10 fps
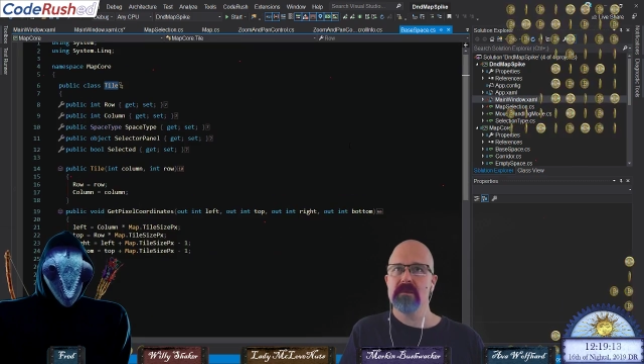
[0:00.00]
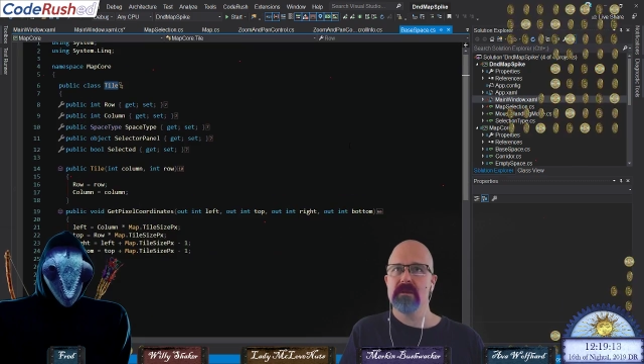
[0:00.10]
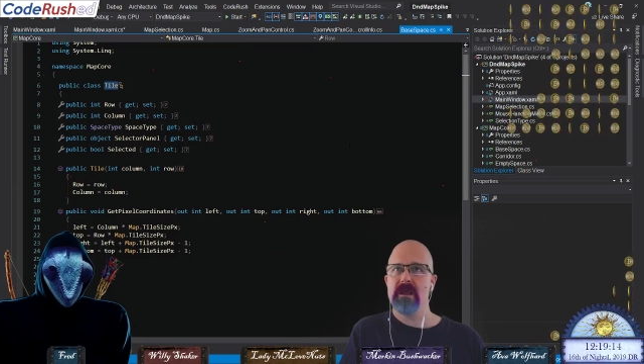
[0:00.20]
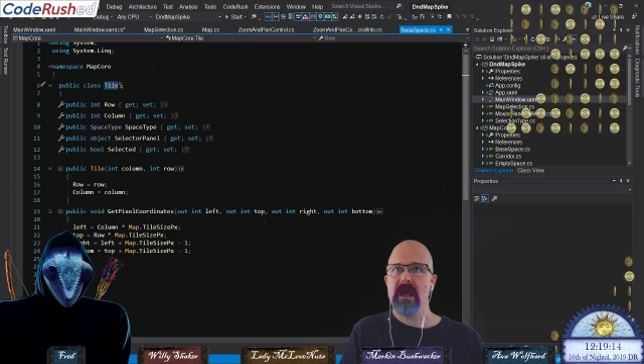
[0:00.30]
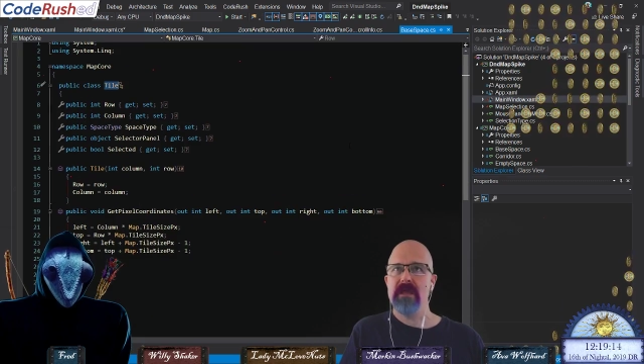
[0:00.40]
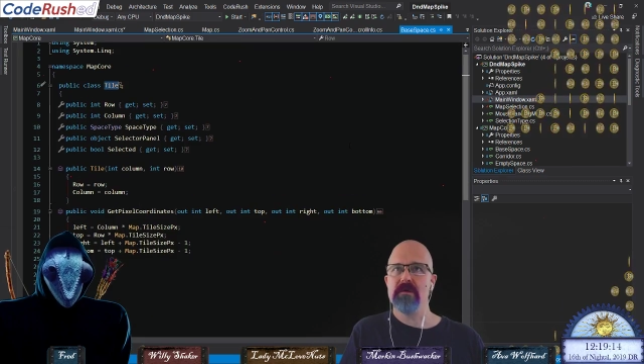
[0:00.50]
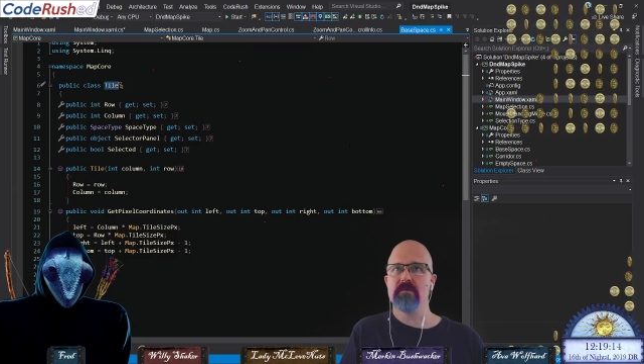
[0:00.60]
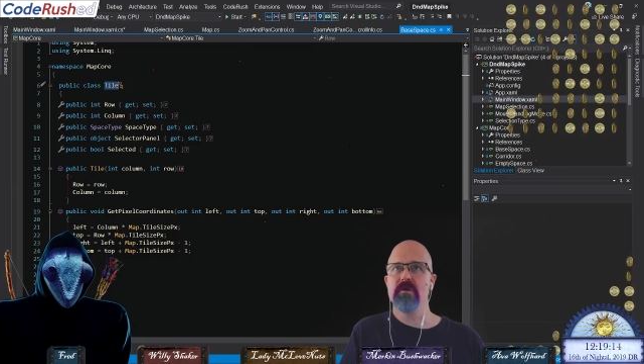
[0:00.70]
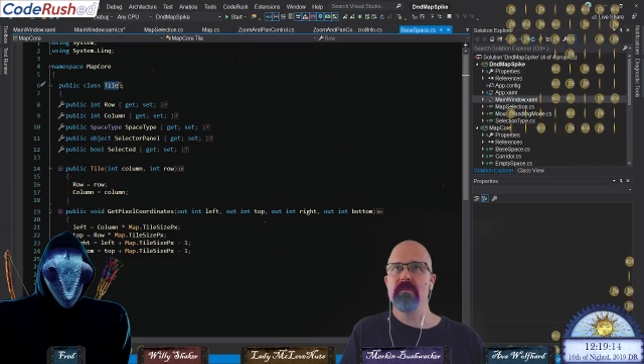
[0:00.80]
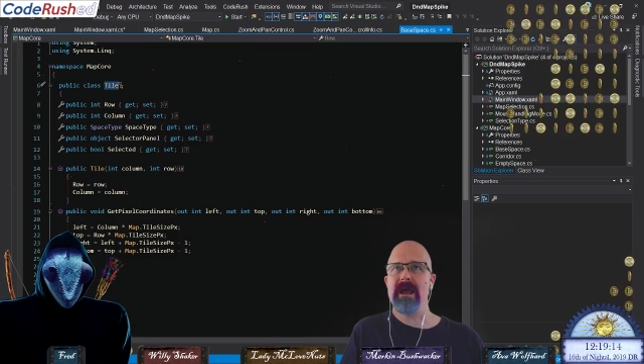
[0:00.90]
And the
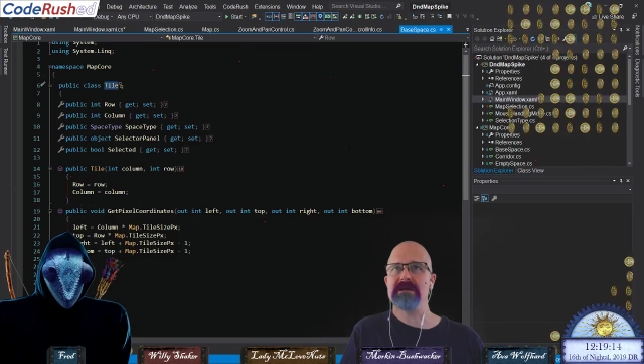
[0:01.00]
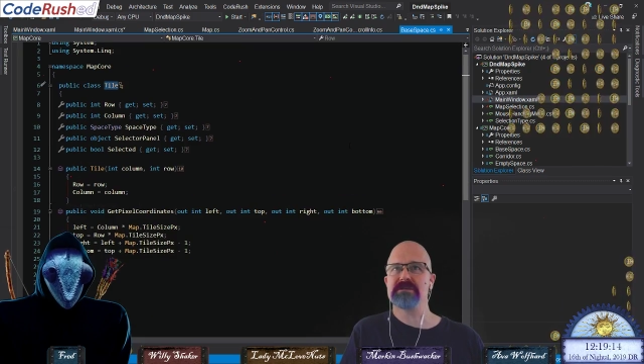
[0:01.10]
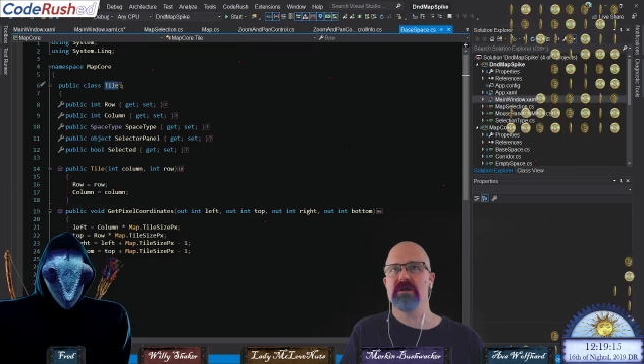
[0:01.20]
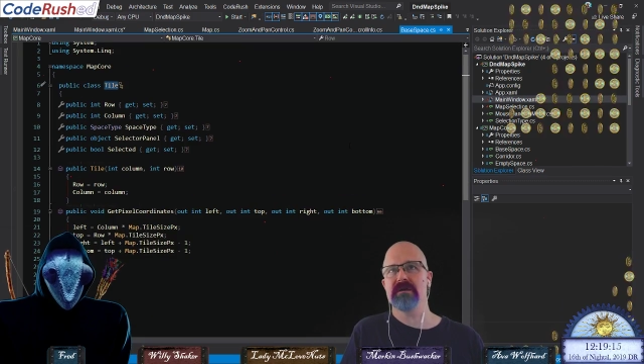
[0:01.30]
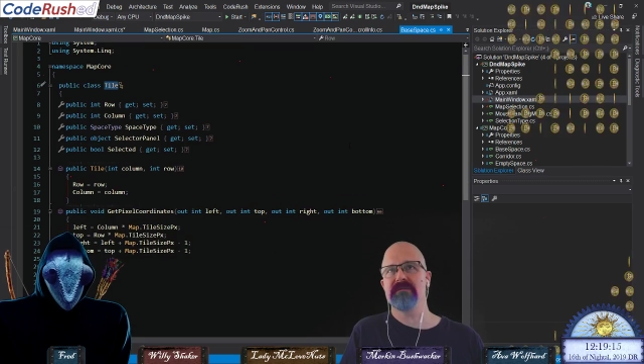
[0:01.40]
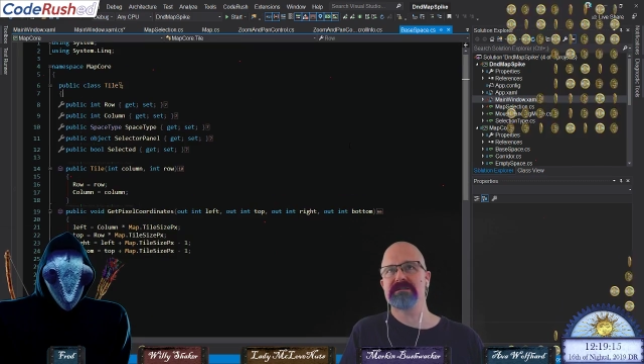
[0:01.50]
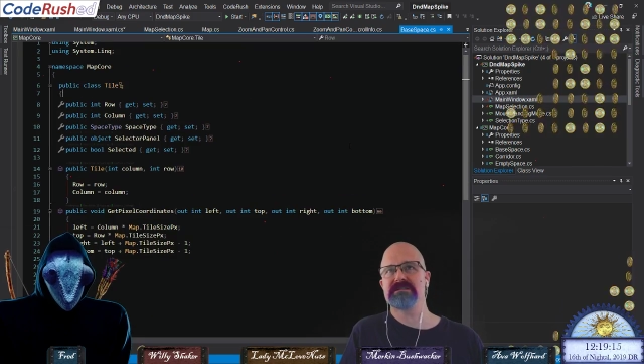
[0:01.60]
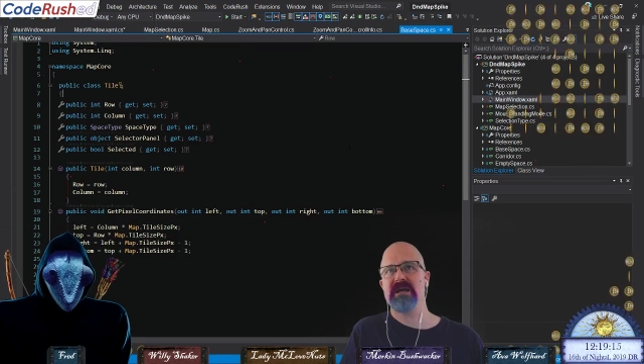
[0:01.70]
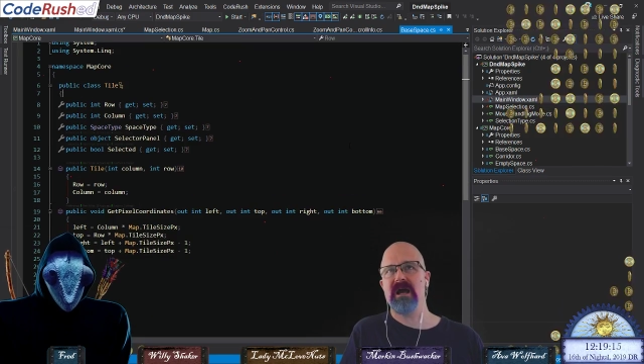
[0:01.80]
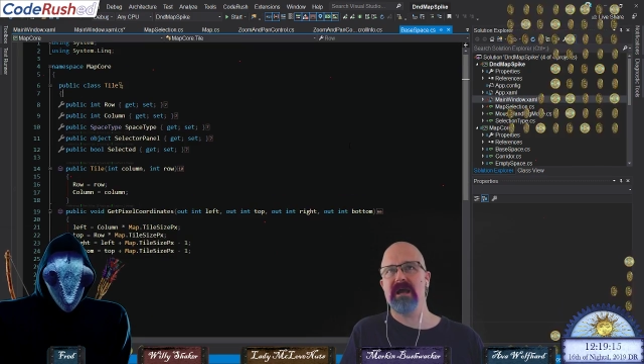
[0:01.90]
room has all of its
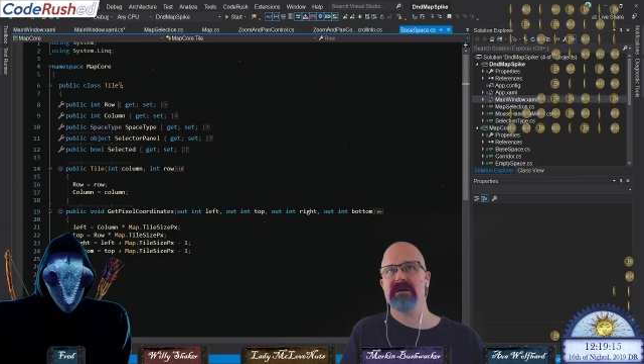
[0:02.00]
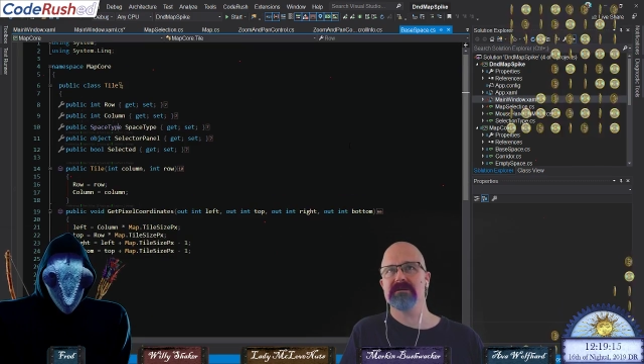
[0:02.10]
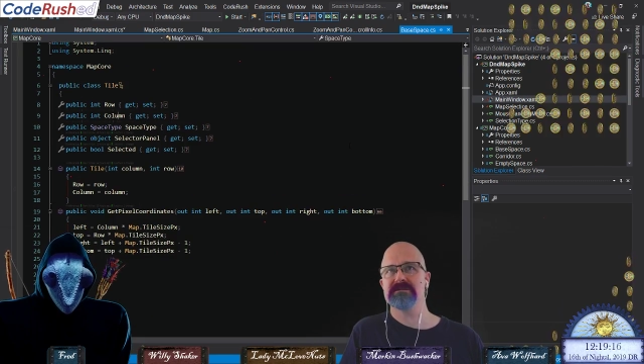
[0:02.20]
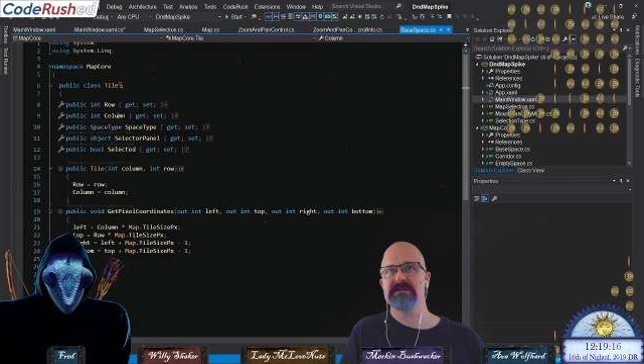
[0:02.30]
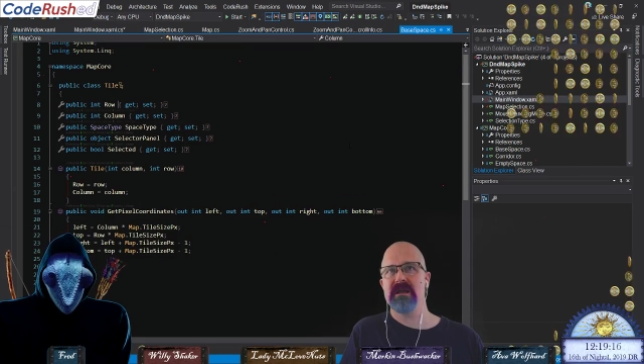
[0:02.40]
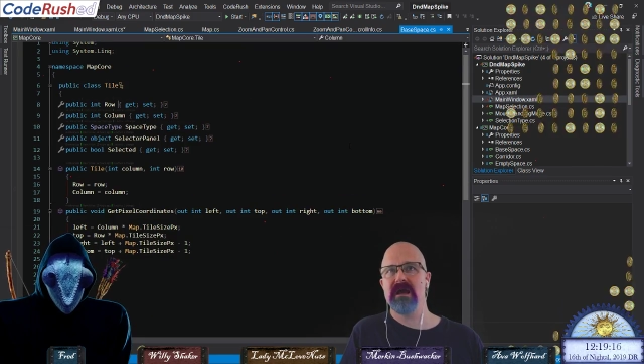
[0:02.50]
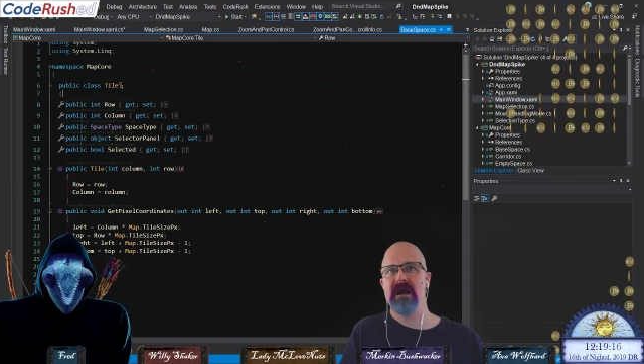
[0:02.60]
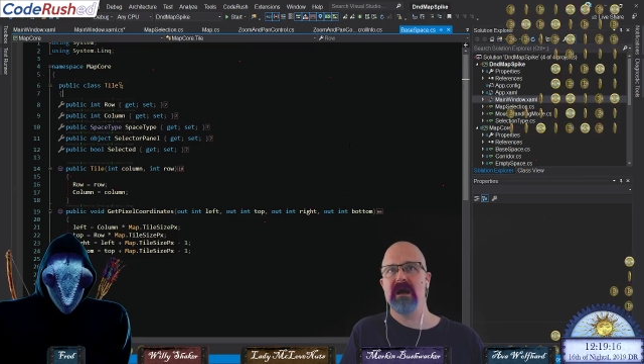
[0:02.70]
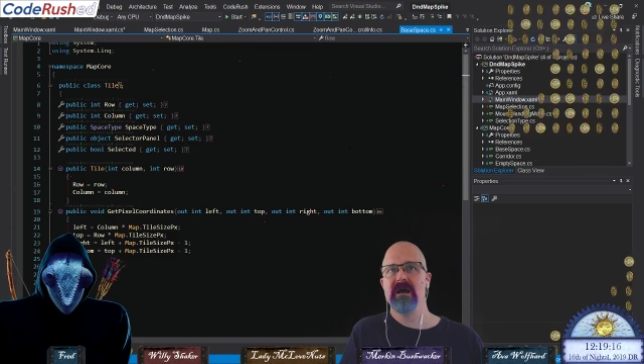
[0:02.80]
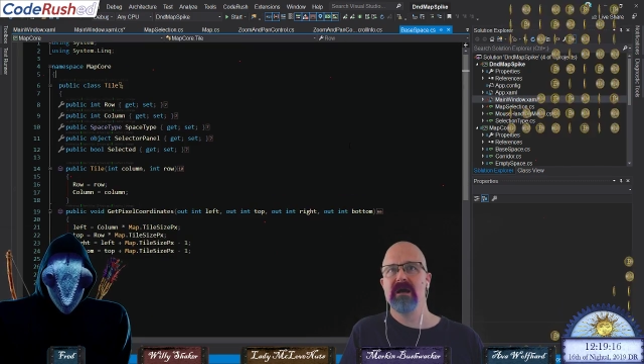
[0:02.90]
tiles. Yeah.